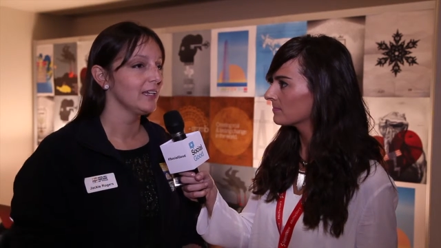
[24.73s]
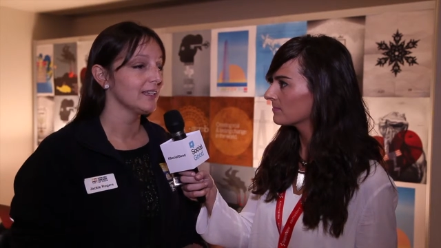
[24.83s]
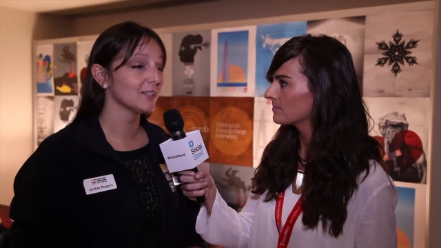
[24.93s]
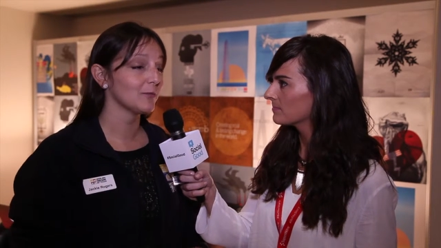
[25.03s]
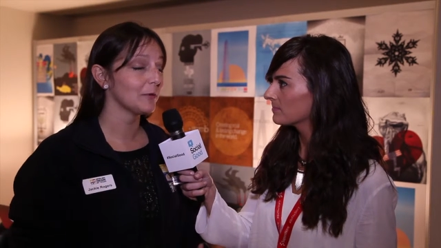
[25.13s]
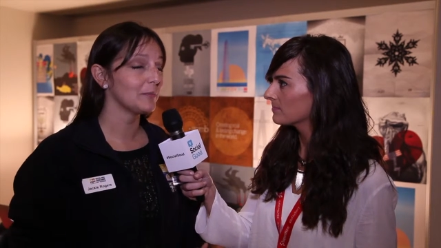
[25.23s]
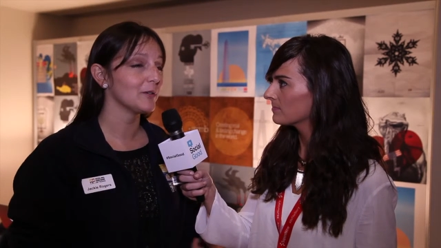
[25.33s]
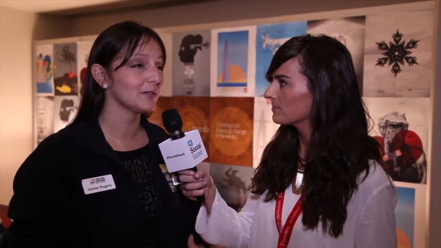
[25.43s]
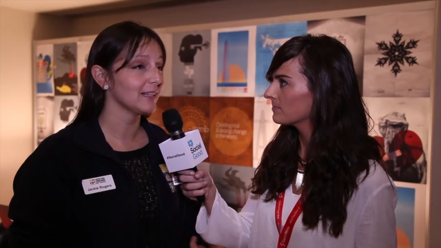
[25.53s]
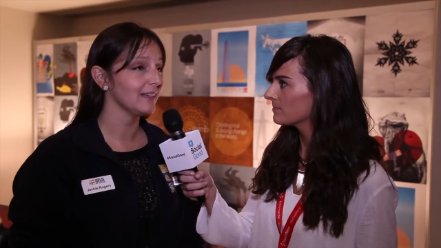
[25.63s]
Speaker 1: That's where we
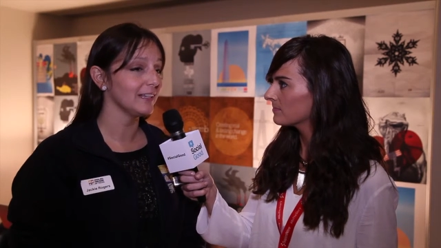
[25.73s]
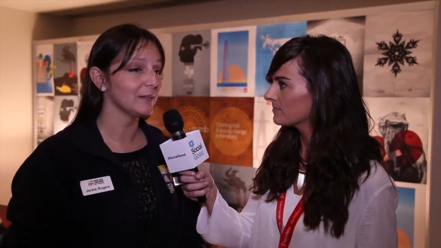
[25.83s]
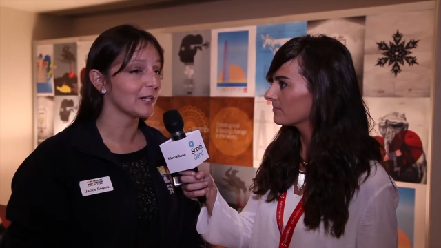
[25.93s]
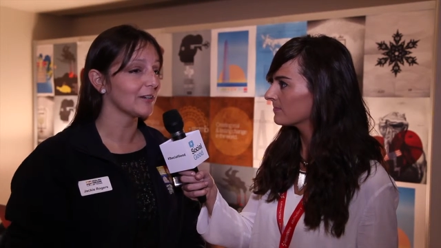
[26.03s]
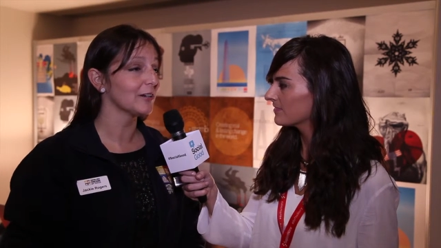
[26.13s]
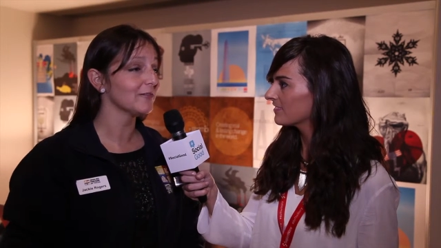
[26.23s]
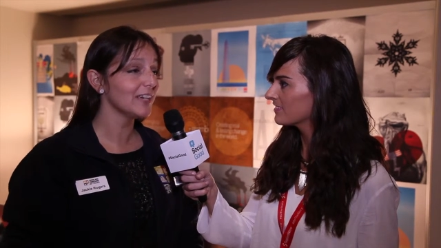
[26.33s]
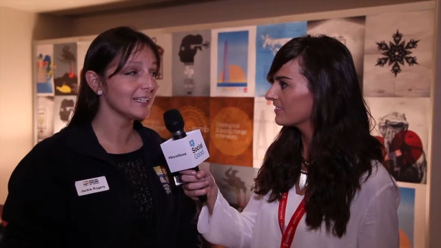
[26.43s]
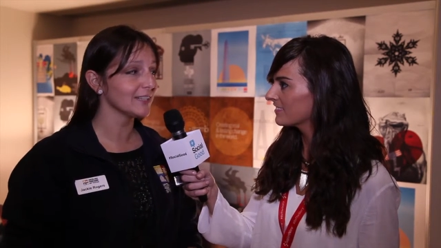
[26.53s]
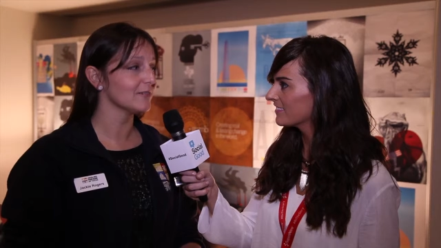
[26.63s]
post anything about our
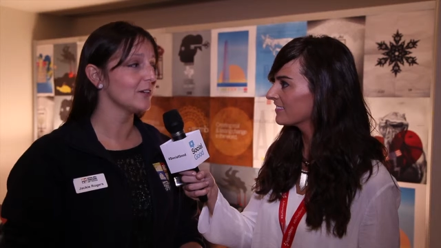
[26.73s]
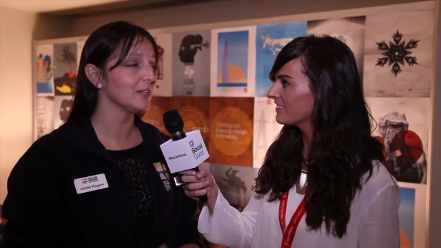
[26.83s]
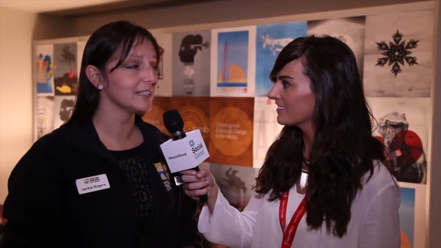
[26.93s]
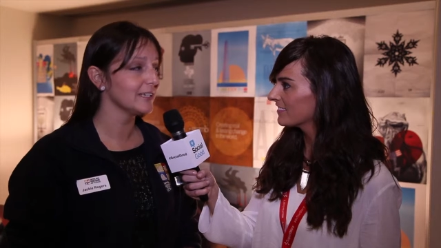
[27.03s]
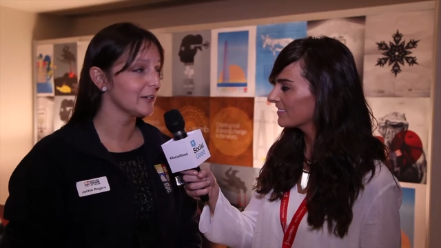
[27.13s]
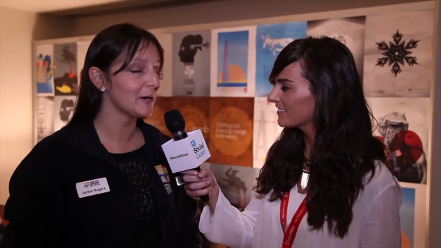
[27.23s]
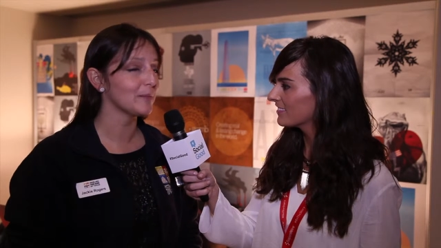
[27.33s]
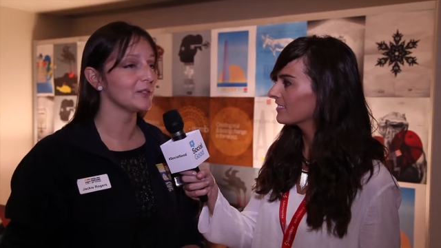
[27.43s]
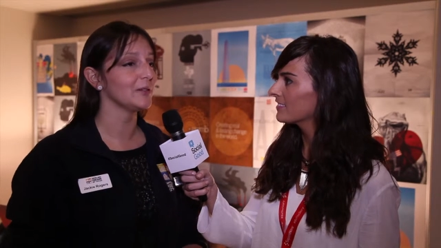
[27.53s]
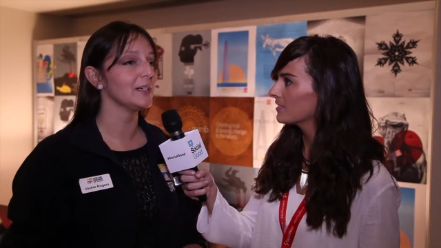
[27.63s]
events, our volunteer
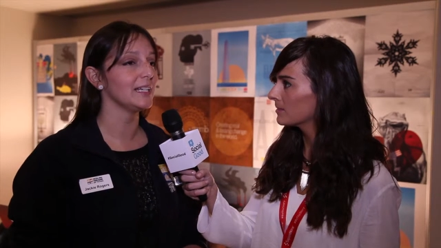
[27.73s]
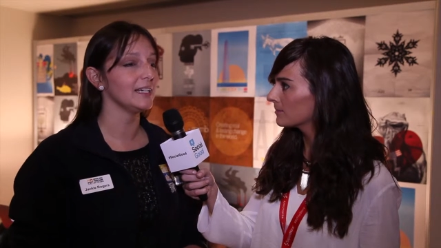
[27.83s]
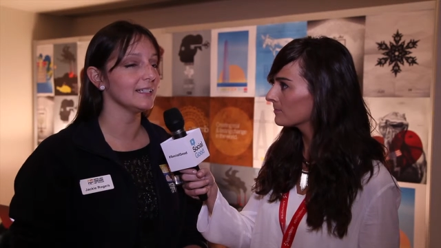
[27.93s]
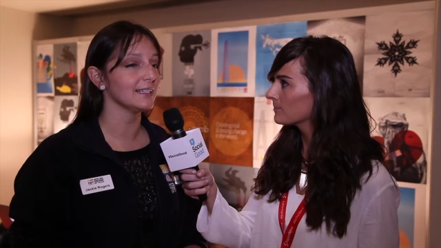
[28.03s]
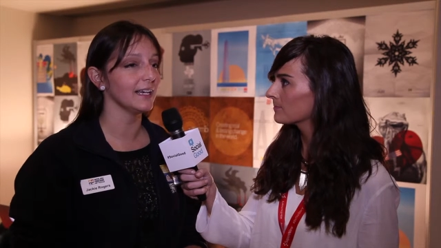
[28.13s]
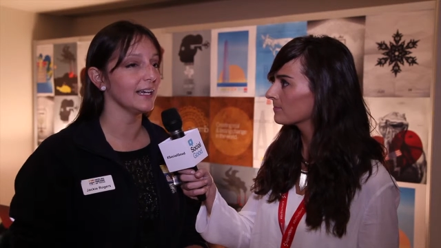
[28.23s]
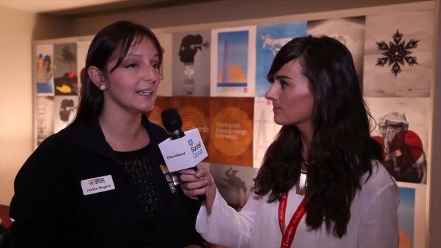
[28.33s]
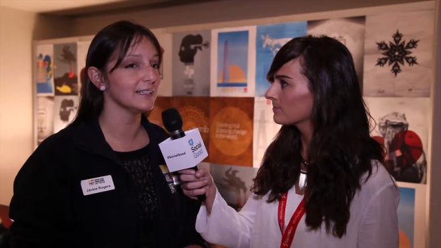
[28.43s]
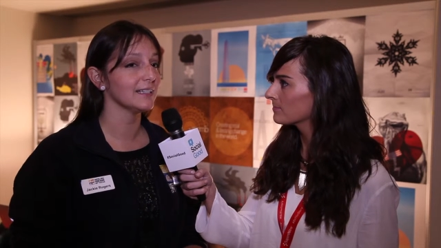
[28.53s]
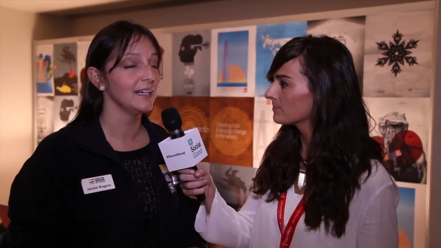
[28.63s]
opportunities,
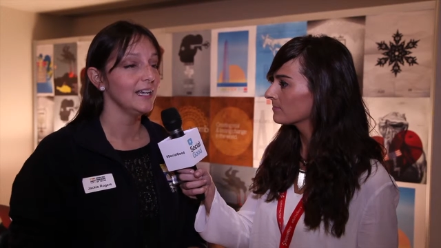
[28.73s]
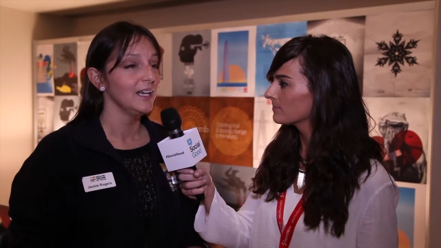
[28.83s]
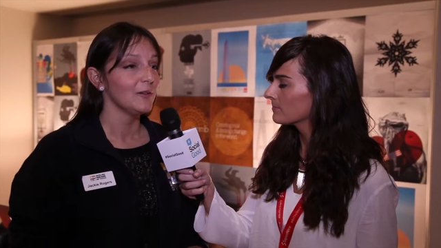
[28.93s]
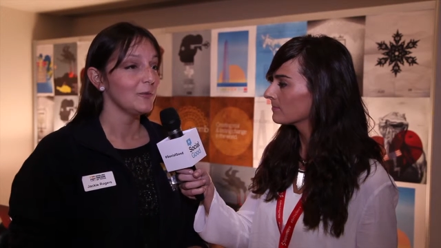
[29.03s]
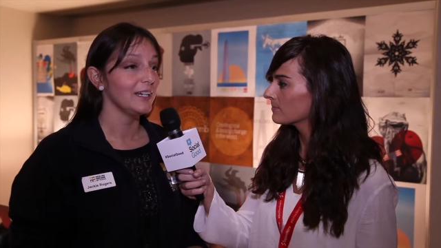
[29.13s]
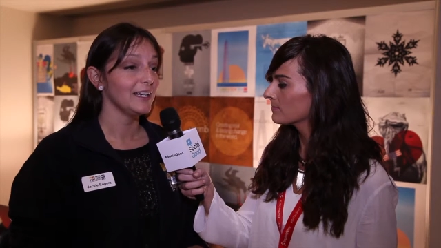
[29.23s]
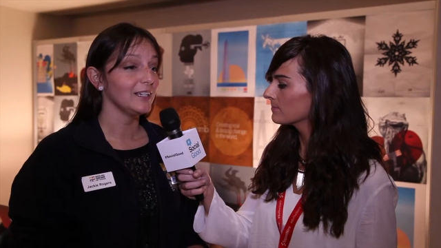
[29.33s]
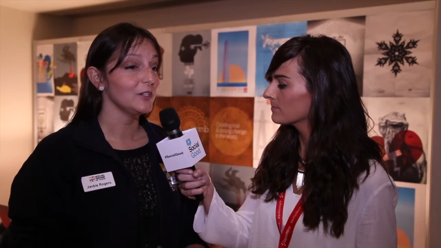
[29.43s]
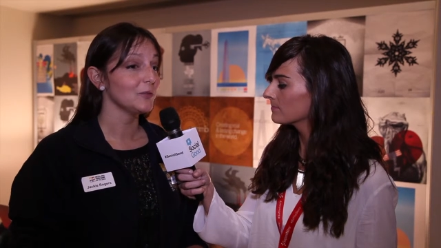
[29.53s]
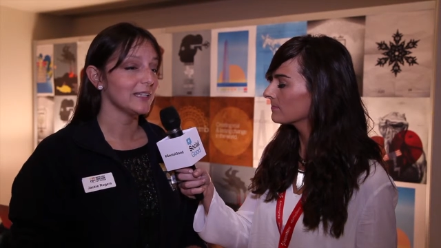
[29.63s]
and we
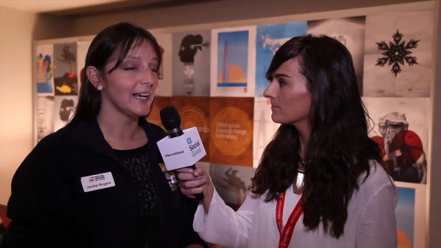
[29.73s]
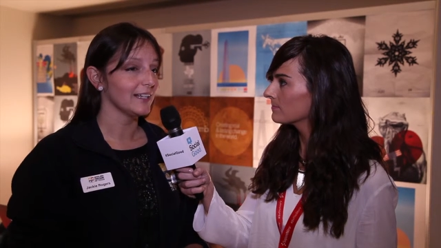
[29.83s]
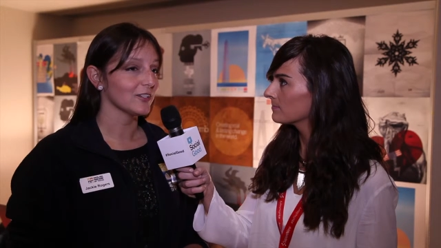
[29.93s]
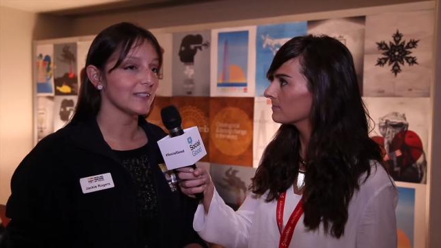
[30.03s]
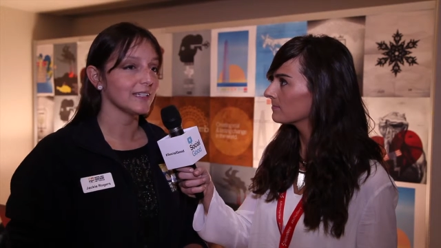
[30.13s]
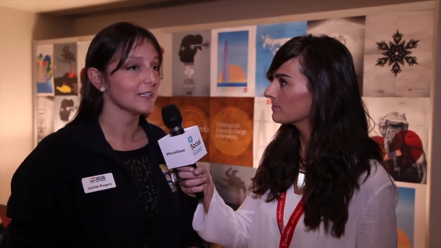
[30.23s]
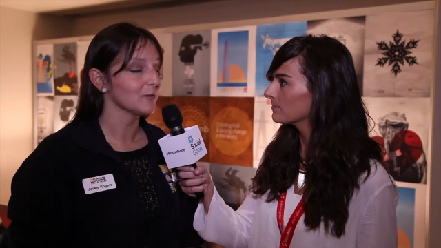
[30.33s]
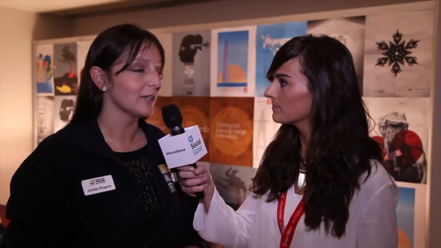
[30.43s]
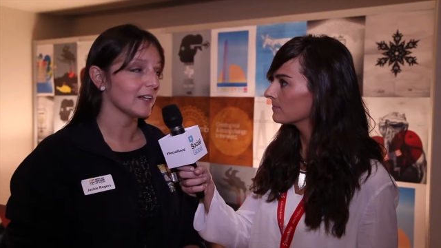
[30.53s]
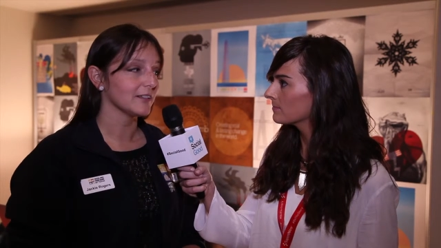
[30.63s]
use that just to get
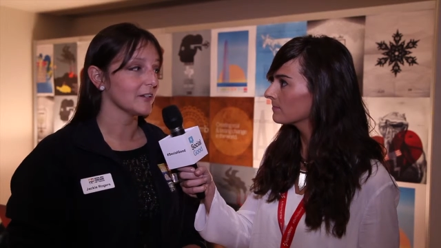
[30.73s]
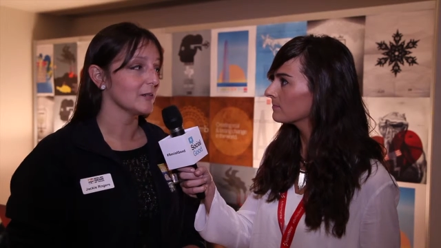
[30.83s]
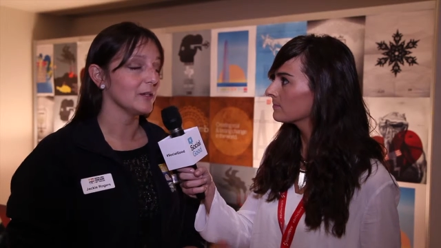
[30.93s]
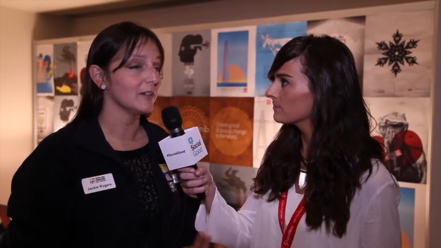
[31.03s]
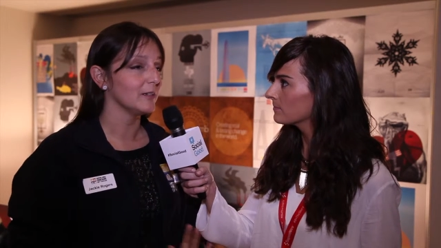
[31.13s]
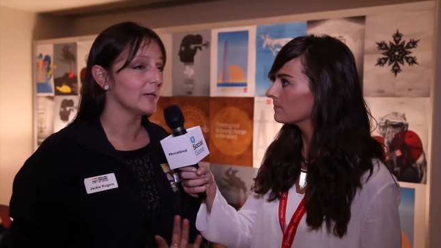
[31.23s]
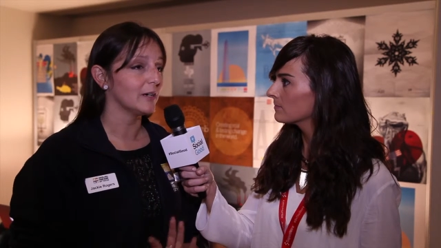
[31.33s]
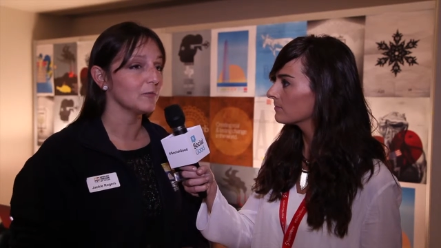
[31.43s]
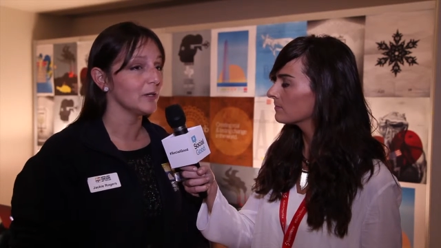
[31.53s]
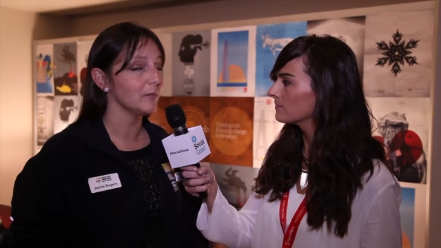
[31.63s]
the word out to our community
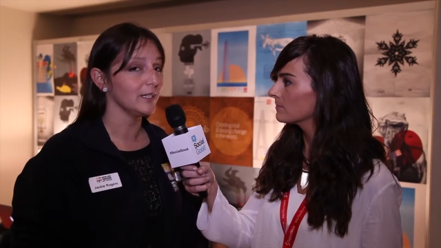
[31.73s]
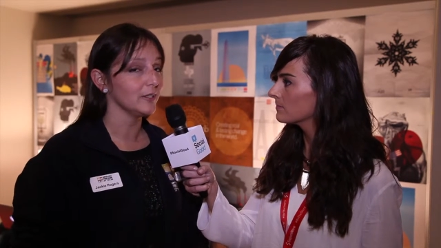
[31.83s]
about what we